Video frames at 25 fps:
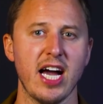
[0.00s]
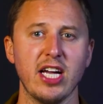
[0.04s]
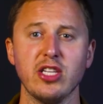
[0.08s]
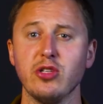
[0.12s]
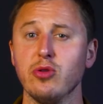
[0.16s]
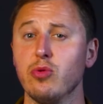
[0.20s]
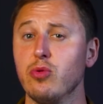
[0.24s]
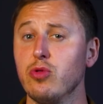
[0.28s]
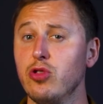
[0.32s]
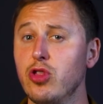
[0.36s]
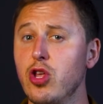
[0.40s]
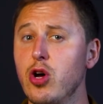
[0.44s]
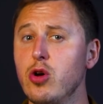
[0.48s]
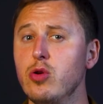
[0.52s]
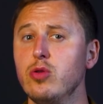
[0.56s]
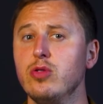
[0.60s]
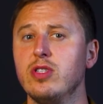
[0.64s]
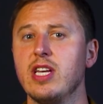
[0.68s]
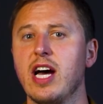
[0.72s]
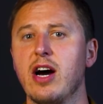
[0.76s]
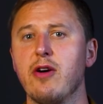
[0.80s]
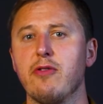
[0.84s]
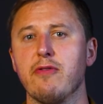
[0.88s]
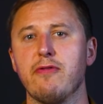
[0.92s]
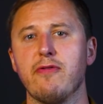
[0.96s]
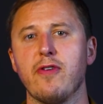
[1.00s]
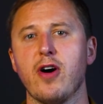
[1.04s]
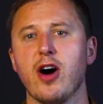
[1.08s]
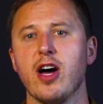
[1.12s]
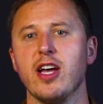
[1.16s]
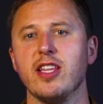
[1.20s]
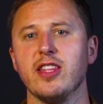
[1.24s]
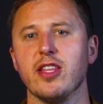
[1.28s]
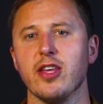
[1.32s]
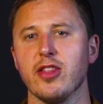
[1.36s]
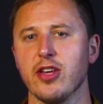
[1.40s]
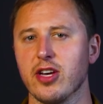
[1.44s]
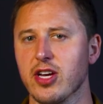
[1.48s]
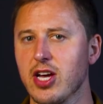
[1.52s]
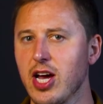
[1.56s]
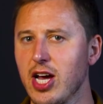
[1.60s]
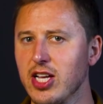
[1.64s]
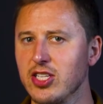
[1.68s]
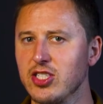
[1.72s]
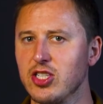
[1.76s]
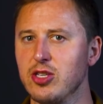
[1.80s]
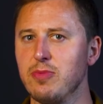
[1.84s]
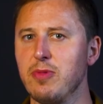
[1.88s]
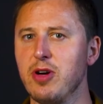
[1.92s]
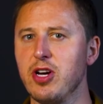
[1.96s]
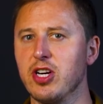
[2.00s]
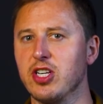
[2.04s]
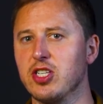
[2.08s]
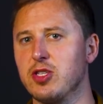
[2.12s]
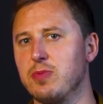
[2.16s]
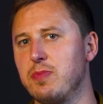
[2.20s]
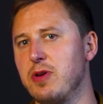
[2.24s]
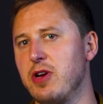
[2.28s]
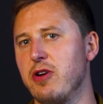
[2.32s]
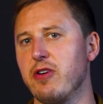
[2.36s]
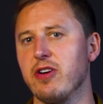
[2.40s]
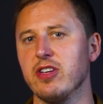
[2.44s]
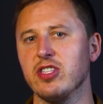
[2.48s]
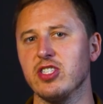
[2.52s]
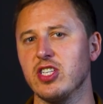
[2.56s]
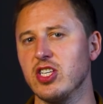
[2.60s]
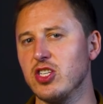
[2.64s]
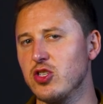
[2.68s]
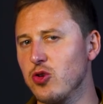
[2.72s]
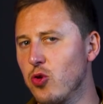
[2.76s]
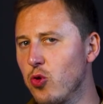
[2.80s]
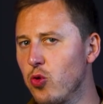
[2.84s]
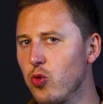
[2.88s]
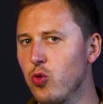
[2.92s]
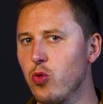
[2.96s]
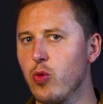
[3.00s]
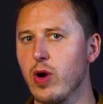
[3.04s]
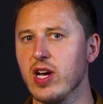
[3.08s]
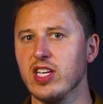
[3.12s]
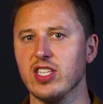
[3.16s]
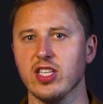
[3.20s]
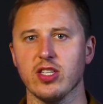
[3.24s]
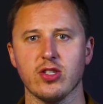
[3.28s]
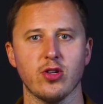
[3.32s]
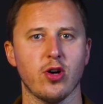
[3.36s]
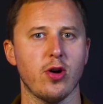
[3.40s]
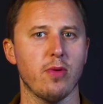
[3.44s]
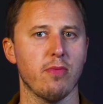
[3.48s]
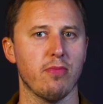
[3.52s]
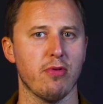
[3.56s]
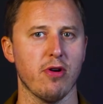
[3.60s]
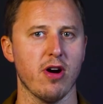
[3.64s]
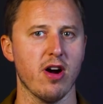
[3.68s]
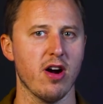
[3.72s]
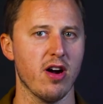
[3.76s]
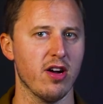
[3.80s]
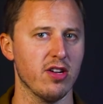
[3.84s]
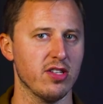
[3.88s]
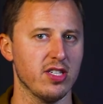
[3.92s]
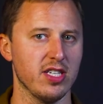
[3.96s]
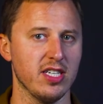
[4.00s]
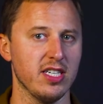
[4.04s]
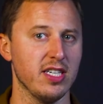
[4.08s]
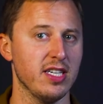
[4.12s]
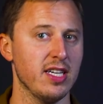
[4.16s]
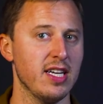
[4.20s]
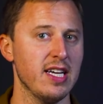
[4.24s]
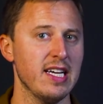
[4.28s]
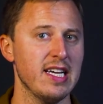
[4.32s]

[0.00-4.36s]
and you will no doubt find that the customer experience is always a top priority.